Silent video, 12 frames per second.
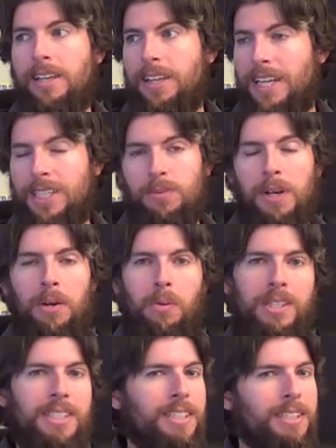That's right,
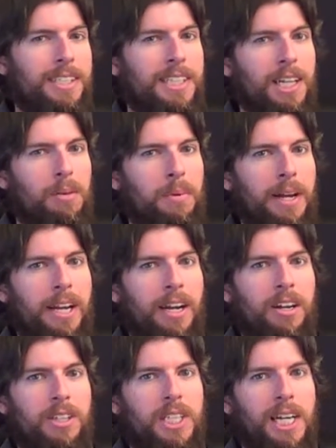we're still celebrating
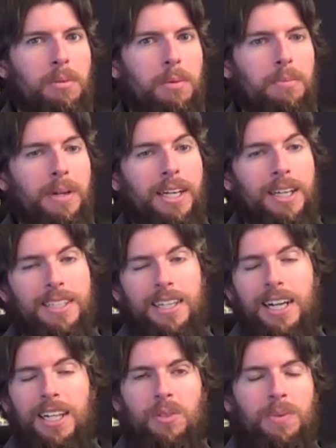October because
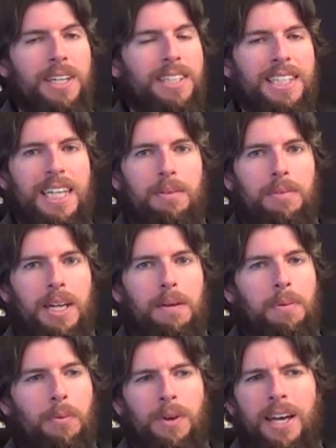Halloween is coming
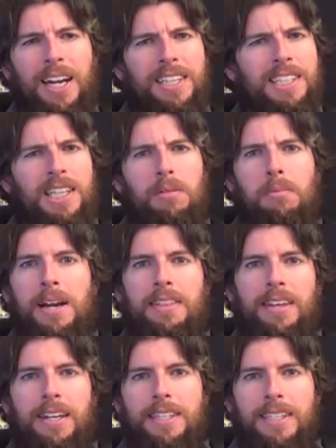up and we gotta celebrate
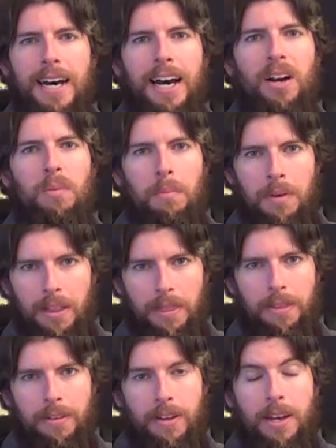the entire
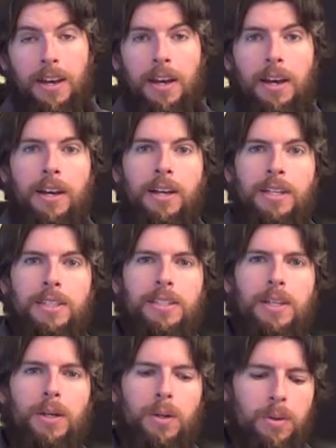month.
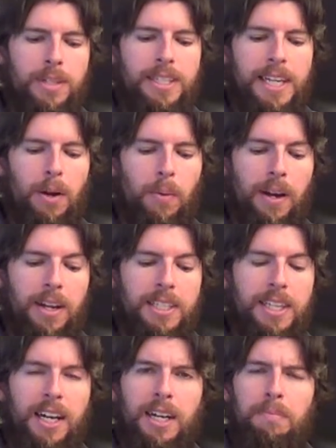So today we're going to
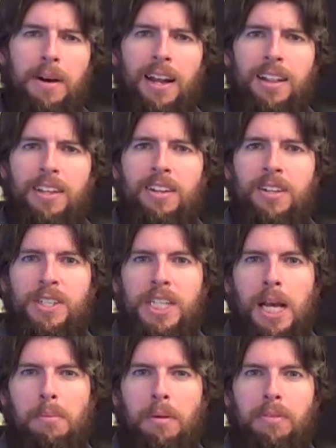talk about a little
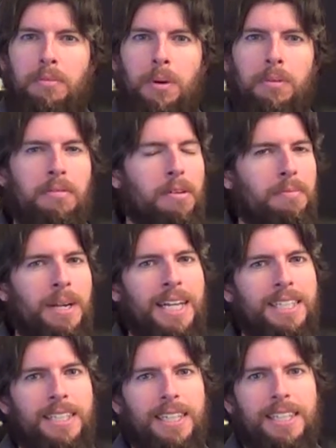gem of a movie from
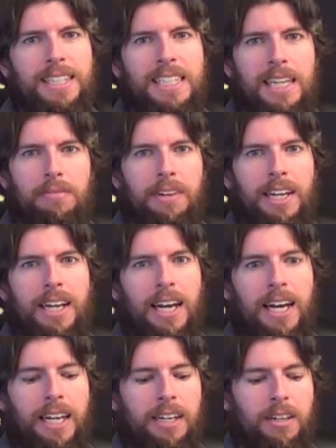
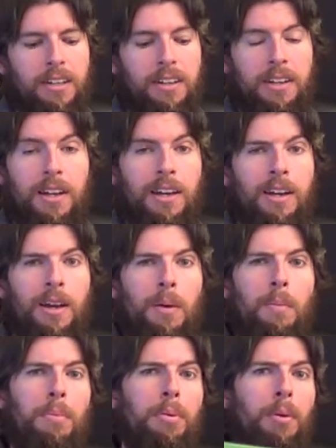1979 called
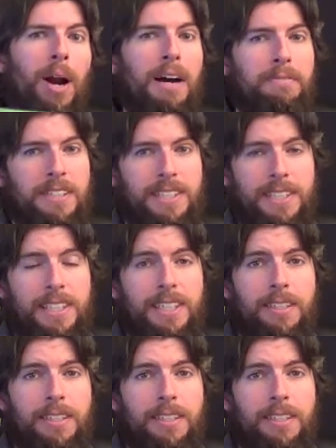Prophecy.